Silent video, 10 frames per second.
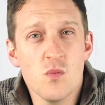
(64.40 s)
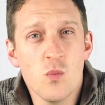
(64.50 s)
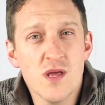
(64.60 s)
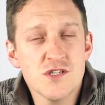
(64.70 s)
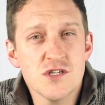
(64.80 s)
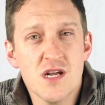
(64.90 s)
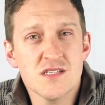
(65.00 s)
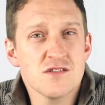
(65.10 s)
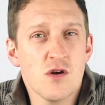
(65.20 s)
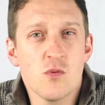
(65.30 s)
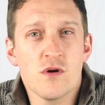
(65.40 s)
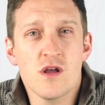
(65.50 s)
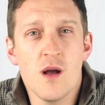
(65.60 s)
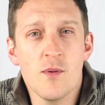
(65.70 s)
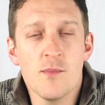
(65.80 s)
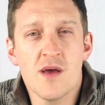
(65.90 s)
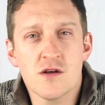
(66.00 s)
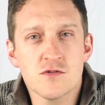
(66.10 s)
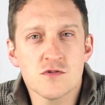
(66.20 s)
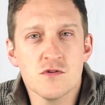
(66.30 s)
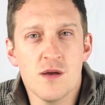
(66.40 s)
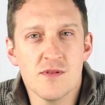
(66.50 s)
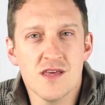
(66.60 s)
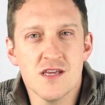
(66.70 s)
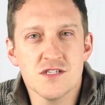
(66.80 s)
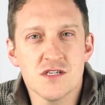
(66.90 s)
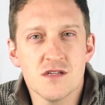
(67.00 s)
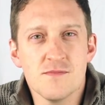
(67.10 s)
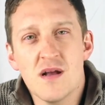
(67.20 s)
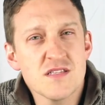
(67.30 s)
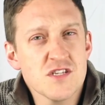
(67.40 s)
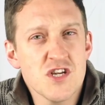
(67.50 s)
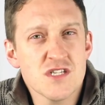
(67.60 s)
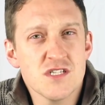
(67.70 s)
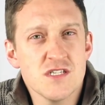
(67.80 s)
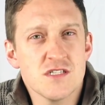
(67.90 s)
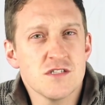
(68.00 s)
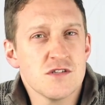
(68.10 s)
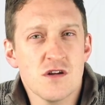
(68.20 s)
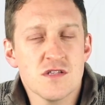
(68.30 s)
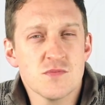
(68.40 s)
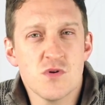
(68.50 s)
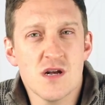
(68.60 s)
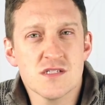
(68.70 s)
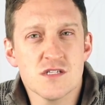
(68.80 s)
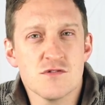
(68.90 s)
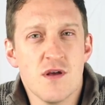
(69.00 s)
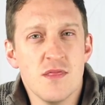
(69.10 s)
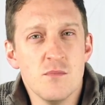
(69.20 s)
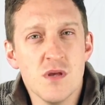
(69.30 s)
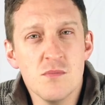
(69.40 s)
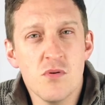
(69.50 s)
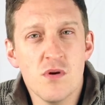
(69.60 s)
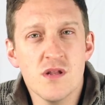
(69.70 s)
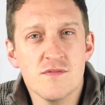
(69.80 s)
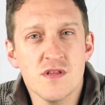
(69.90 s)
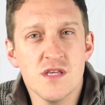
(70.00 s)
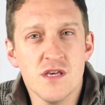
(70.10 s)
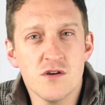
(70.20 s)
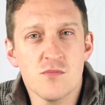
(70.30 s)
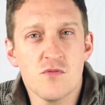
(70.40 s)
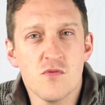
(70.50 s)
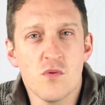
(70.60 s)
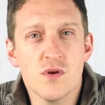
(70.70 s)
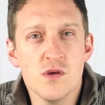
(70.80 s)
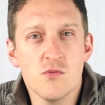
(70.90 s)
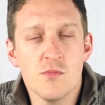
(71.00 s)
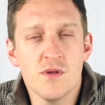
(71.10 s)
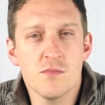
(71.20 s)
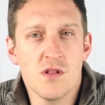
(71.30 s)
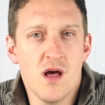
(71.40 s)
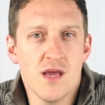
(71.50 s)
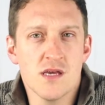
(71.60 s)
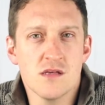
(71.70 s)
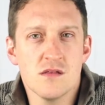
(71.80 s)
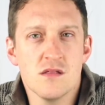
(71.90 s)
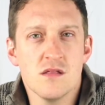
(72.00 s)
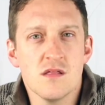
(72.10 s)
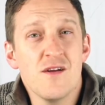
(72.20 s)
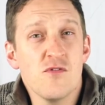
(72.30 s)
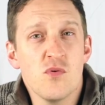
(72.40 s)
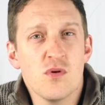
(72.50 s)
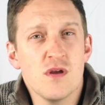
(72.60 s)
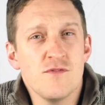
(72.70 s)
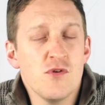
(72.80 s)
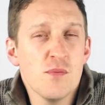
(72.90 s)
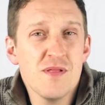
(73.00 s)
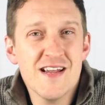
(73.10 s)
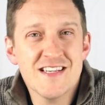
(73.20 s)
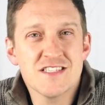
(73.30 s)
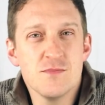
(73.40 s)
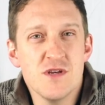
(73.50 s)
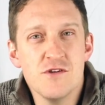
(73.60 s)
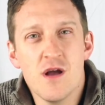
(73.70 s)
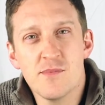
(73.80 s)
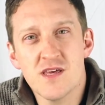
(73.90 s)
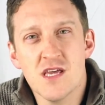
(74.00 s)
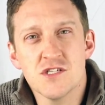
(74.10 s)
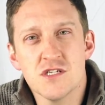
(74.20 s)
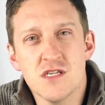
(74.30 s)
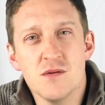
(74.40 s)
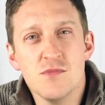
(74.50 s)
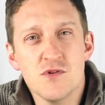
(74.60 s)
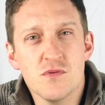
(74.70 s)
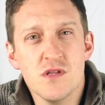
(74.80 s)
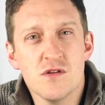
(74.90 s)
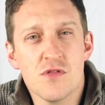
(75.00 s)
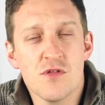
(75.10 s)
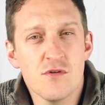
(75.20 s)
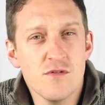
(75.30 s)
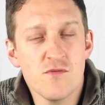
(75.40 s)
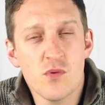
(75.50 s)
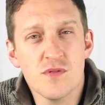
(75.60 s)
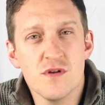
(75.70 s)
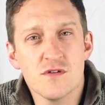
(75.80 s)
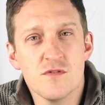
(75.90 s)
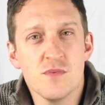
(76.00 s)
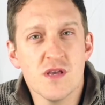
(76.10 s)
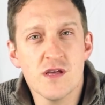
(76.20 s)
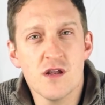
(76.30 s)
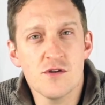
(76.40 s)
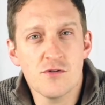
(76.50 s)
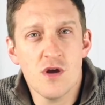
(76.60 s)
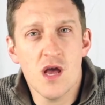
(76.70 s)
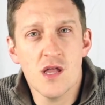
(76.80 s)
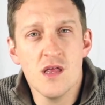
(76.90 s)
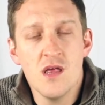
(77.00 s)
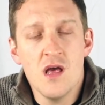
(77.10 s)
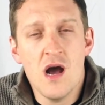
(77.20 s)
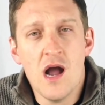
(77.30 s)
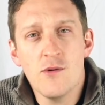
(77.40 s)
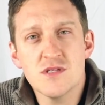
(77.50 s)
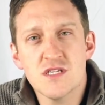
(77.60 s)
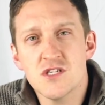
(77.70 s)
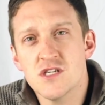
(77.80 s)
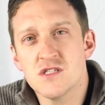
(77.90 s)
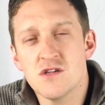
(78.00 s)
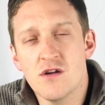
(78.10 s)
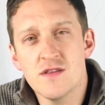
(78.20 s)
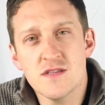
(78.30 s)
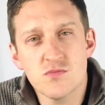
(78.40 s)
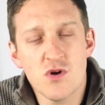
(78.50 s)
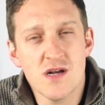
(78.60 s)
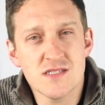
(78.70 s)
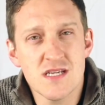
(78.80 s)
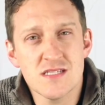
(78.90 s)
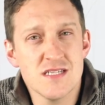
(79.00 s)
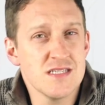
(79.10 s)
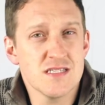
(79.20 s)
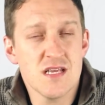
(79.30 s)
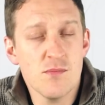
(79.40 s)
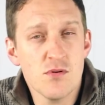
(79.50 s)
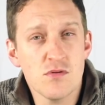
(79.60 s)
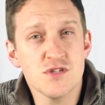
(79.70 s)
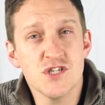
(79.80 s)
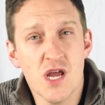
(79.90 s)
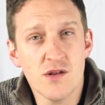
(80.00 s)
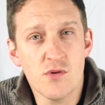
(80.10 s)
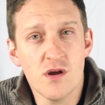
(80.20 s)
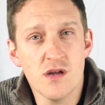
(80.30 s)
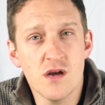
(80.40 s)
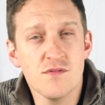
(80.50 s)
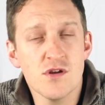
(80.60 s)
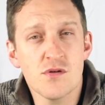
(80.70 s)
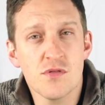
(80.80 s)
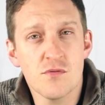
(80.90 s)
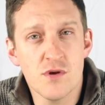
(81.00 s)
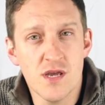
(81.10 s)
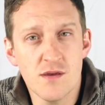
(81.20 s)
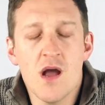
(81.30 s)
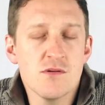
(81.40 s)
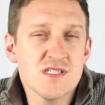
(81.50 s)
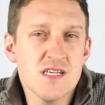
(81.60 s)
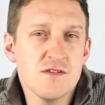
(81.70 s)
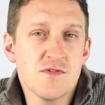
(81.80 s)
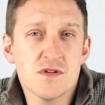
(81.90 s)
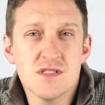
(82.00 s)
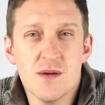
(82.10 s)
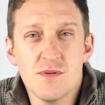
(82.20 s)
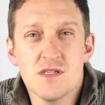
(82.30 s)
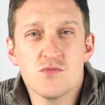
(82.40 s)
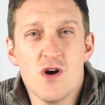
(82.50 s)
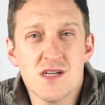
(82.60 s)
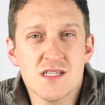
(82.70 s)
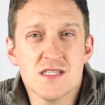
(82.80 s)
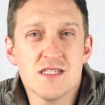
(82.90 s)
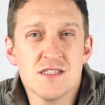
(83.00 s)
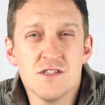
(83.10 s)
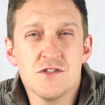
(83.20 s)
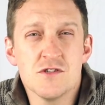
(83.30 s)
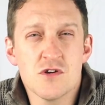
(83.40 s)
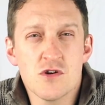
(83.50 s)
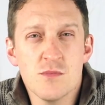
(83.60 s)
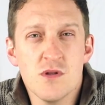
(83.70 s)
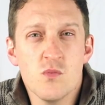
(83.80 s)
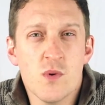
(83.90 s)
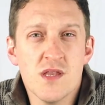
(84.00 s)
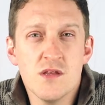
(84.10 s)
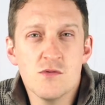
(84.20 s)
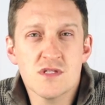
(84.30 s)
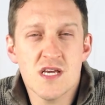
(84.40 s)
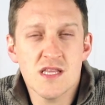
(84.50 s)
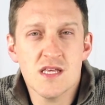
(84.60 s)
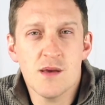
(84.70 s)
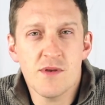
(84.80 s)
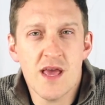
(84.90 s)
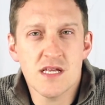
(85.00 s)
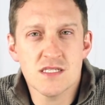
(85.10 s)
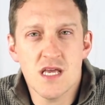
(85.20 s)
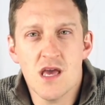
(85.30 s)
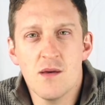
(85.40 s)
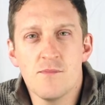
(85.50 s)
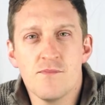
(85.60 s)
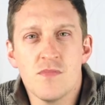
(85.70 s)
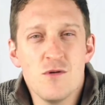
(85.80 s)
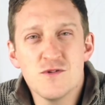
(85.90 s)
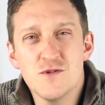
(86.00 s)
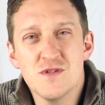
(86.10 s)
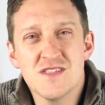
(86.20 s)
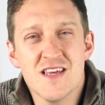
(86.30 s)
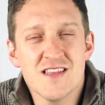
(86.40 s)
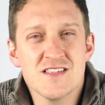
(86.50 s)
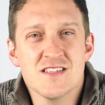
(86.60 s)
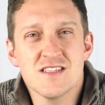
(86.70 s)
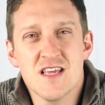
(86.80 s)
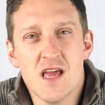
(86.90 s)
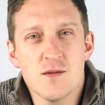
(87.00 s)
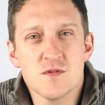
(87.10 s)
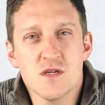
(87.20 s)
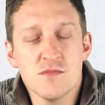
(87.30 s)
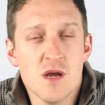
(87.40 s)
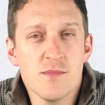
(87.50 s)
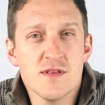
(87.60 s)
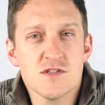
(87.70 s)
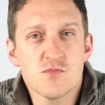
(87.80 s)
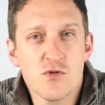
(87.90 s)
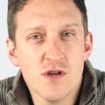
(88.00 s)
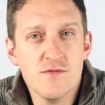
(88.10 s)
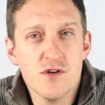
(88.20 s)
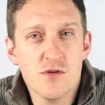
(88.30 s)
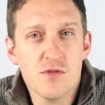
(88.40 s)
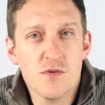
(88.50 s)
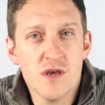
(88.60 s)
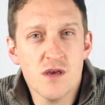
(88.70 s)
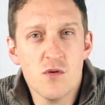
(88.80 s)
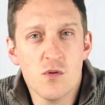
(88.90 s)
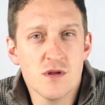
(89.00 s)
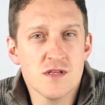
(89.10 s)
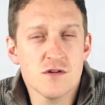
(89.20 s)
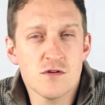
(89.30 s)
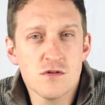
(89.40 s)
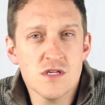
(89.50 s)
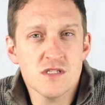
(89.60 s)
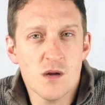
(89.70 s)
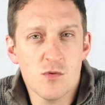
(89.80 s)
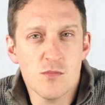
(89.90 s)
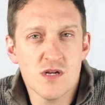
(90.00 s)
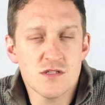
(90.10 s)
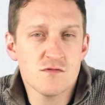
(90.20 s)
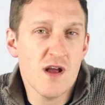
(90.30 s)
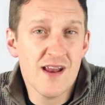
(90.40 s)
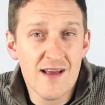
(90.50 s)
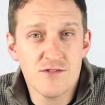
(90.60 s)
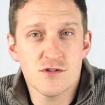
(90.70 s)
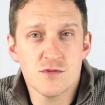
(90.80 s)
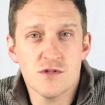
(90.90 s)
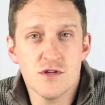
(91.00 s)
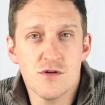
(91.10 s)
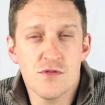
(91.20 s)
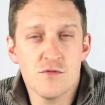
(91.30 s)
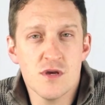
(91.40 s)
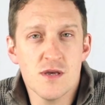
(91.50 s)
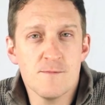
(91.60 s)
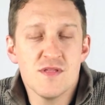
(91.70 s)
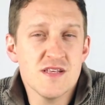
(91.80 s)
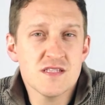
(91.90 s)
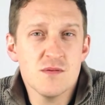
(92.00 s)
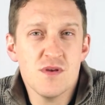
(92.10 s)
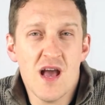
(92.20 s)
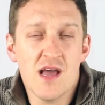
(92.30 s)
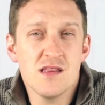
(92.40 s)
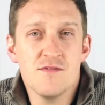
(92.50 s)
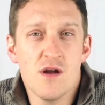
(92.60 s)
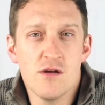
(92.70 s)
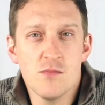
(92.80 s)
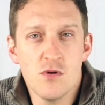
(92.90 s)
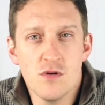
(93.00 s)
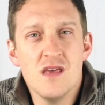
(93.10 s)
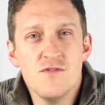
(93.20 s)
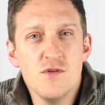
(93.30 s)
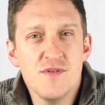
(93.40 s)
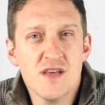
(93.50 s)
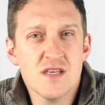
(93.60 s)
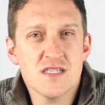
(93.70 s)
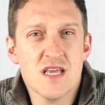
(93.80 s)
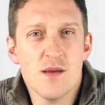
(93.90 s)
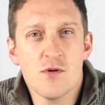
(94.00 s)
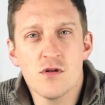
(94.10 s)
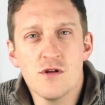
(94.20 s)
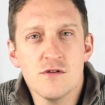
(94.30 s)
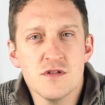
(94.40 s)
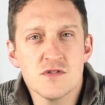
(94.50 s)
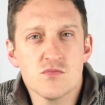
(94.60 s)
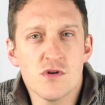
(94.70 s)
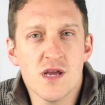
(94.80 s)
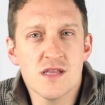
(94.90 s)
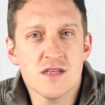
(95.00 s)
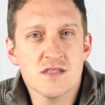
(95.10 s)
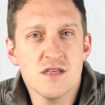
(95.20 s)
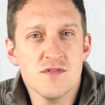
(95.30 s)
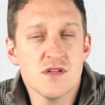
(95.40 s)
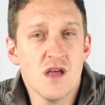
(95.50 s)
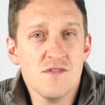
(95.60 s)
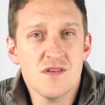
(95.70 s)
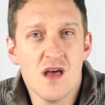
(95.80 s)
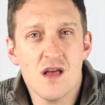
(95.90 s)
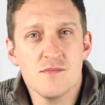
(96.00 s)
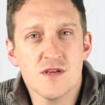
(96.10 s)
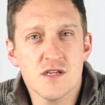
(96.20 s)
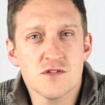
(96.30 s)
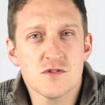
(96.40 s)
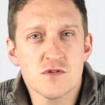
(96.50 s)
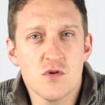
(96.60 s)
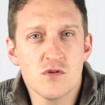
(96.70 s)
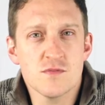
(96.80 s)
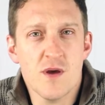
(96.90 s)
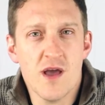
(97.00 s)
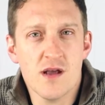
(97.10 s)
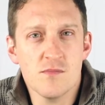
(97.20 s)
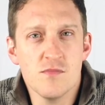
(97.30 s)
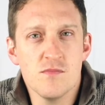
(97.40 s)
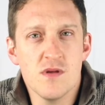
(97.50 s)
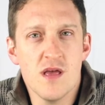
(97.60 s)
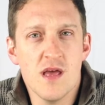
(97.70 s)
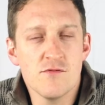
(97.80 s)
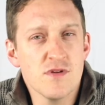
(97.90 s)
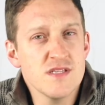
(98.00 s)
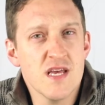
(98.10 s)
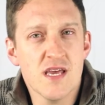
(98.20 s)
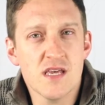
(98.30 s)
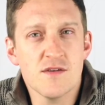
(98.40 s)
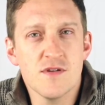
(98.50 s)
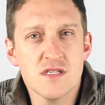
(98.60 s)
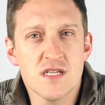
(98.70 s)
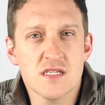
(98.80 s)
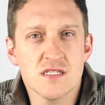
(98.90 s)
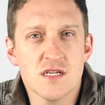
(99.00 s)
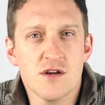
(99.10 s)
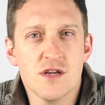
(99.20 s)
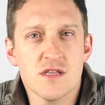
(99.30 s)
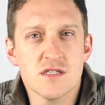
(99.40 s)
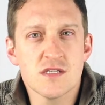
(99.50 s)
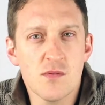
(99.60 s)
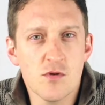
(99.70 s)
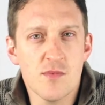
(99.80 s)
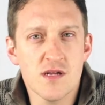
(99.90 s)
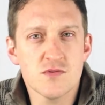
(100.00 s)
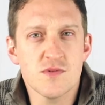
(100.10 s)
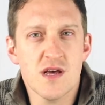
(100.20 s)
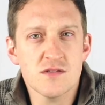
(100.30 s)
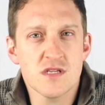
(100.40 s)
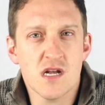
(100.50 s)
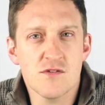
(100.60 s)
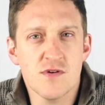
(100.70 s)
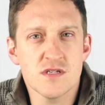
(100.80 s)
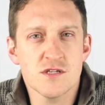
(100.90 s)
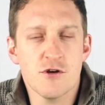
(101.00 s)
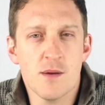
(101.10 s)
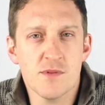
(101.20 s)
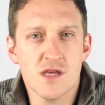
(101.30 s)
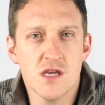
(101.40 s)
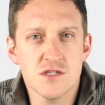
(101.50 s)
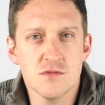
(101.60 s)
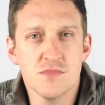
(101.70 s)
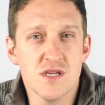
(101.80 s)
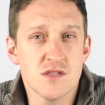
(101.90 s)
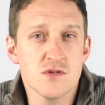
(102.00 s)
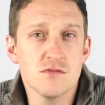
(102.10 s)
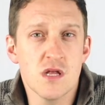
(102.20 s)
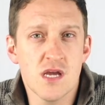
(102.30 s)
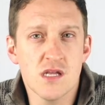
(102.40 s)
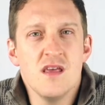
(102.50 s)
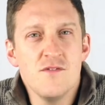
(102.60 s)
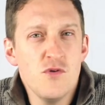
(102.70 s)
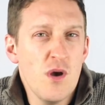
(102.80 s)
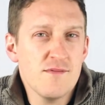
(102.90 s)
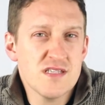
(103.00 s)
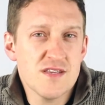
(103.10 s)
when should I start working on my medical school application? My suggestion is to start this process around the midpoint of the year before you will be applying. Therefore, if you're planning to submit your application in between your 3rd and 4th years of being an undergrad, I would suggest starting this process in December or January of year 3. I would say the first step in this process is to determine when you will take the MCAT exam. Most students take this exam sometime in the spring of year 3 or in the early summer months right after year 3, but this can be highly variable. If you take the exam earlier in the spring, this gives enough time to get your scores back and retake if it is necessary in the summer months without sacrificing your application being too late. If you have a